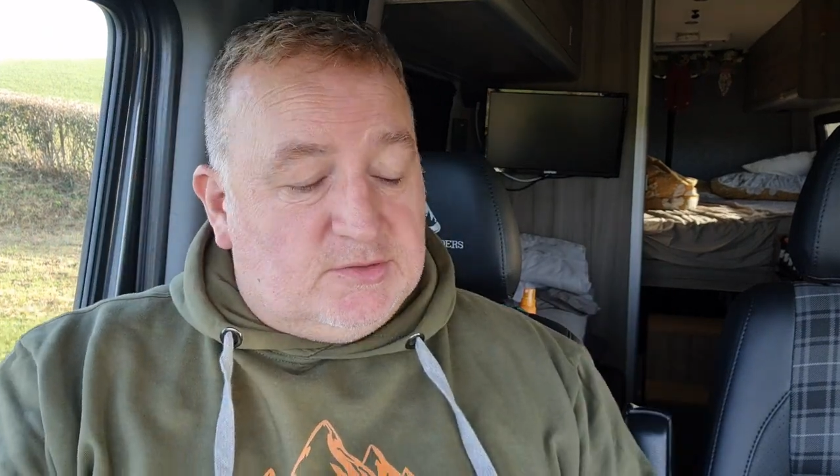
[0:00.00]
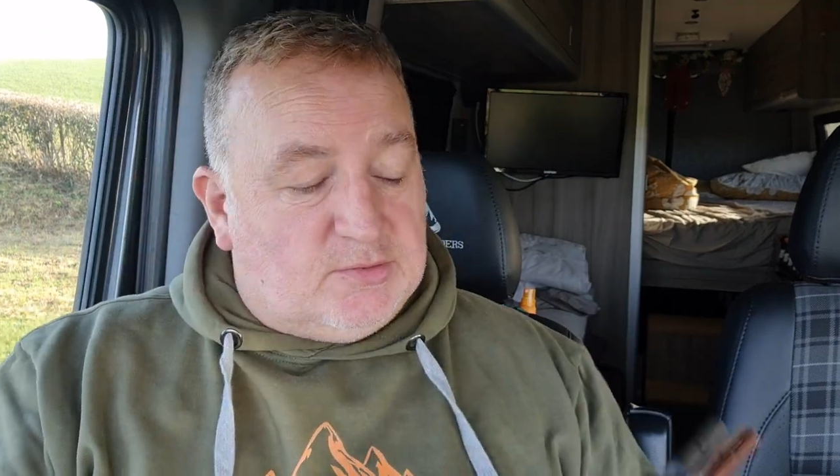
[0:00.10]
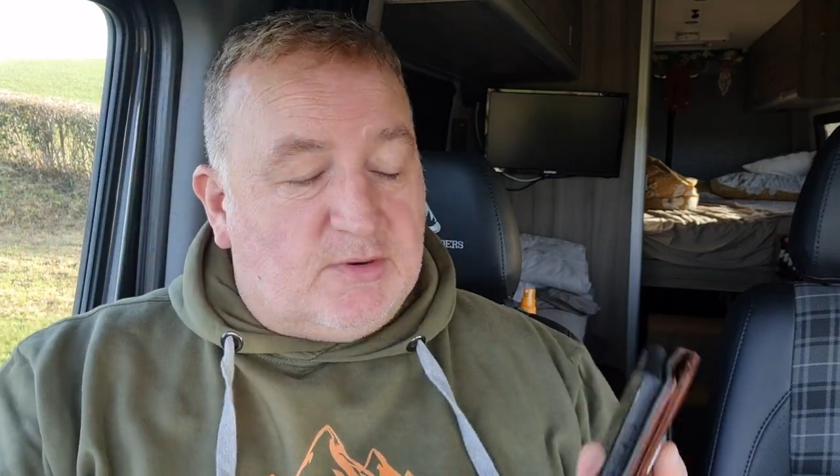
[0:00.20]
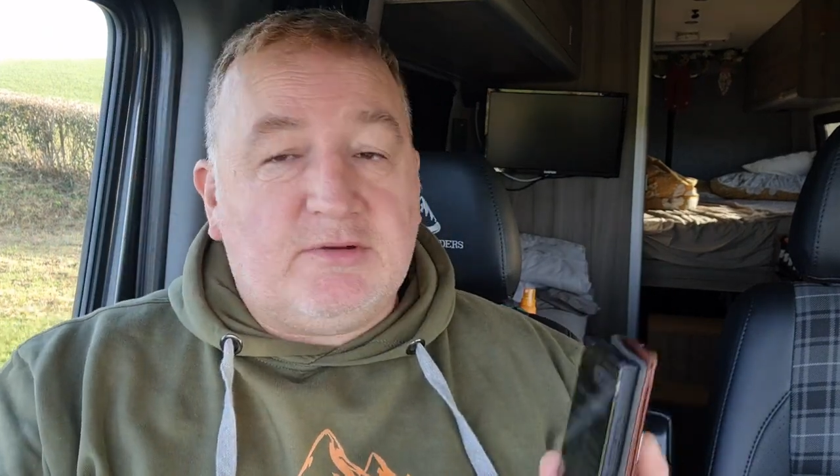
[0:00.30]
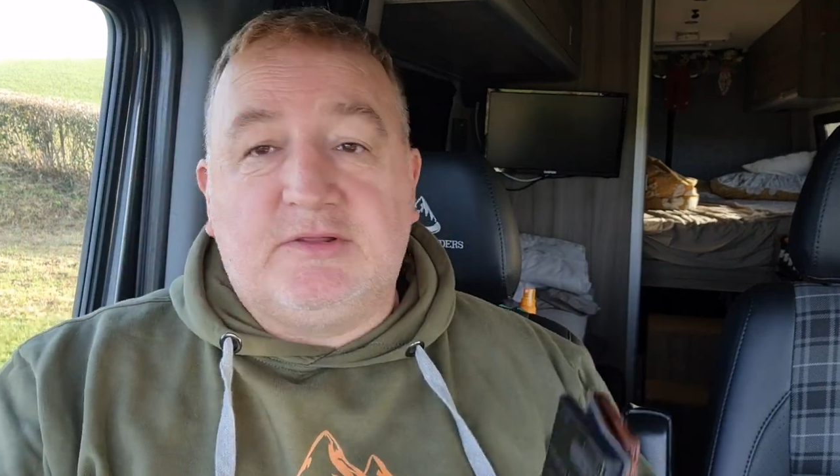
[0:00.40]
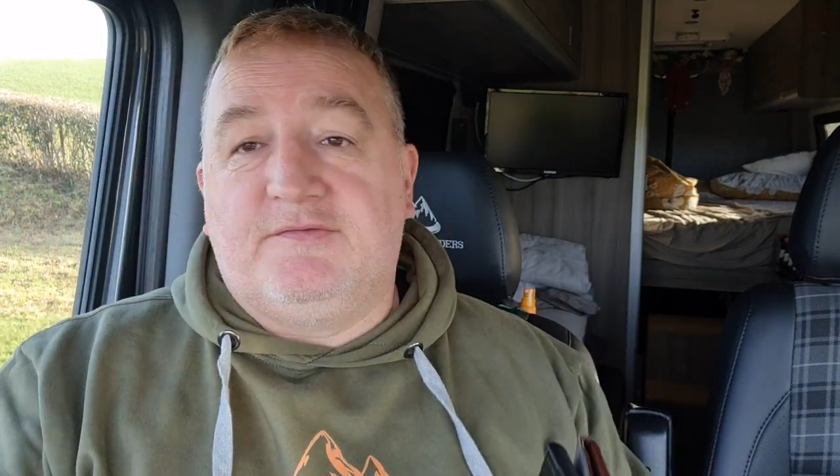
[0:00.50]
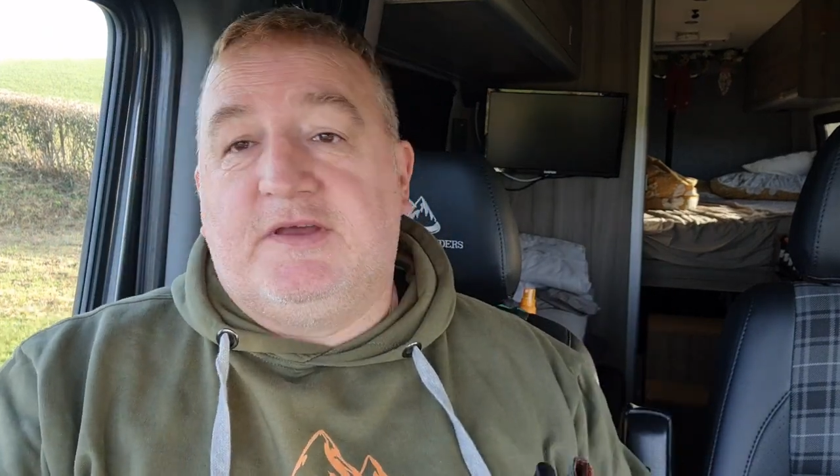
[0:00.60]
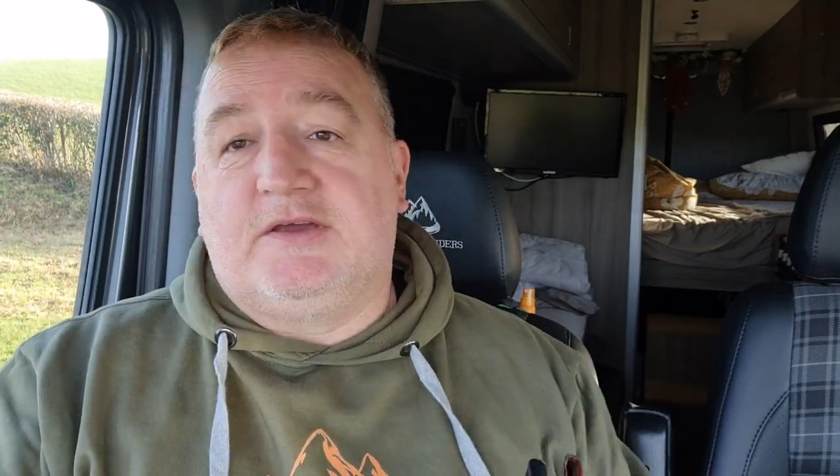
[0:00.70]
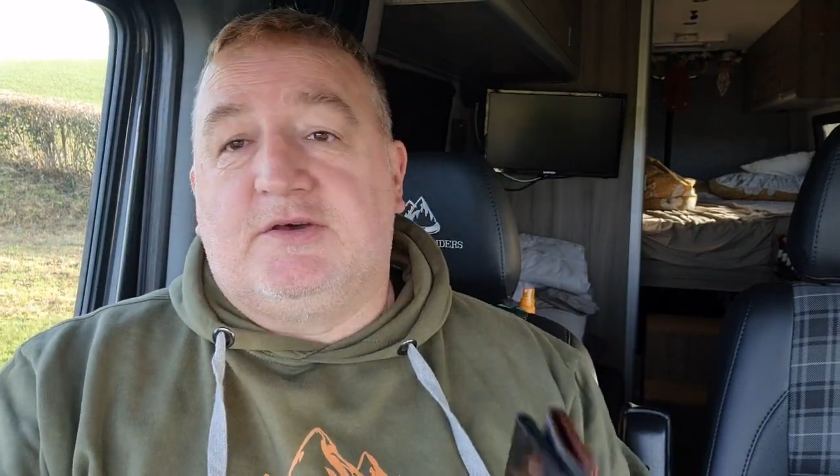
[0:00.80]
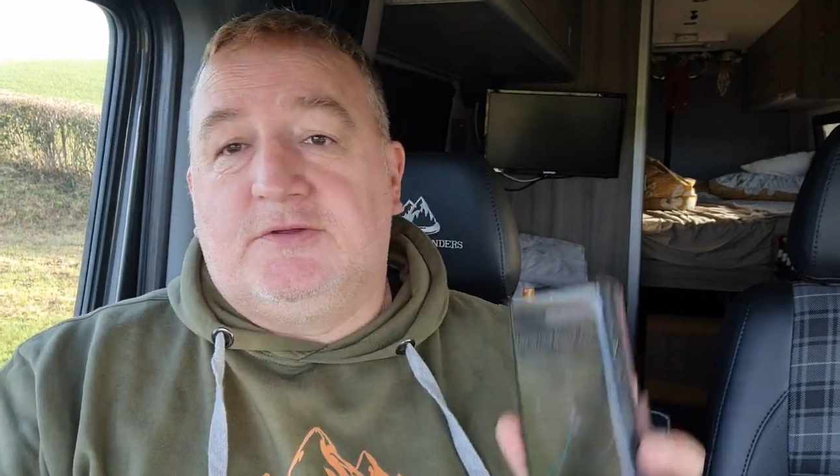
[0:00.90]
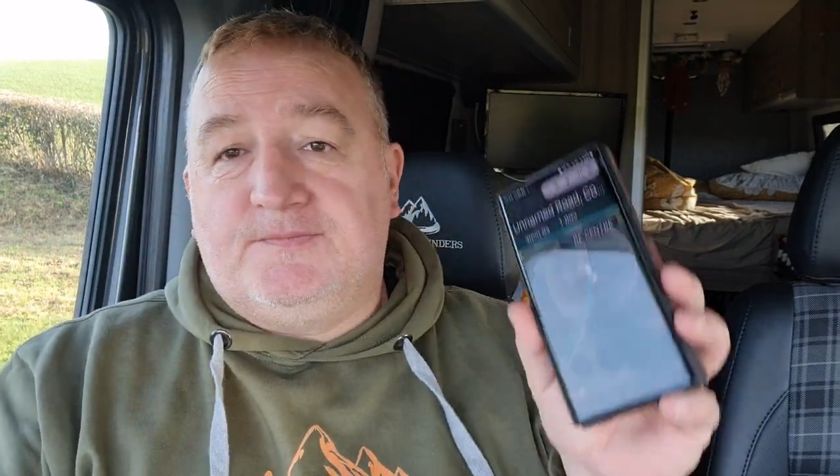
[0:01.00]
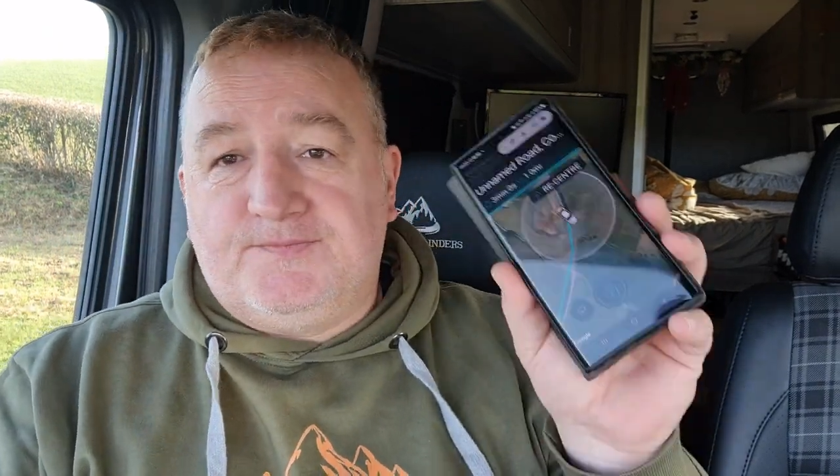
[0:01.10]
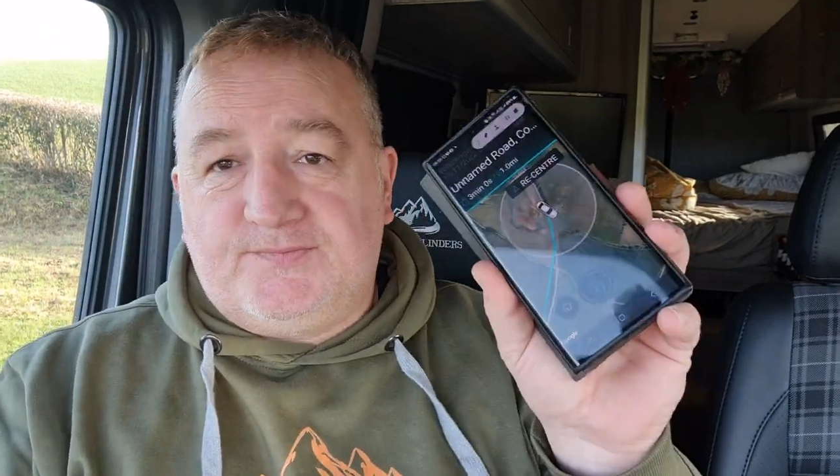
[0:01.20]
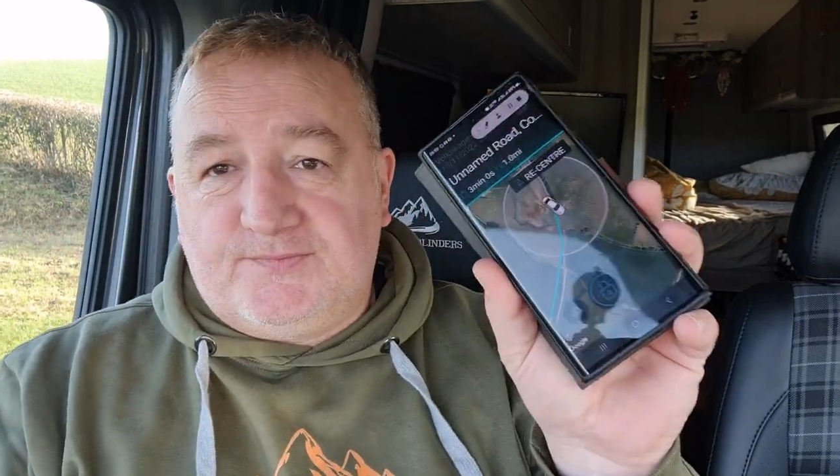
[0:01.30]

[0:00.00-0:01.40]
So we're out in the vehicle,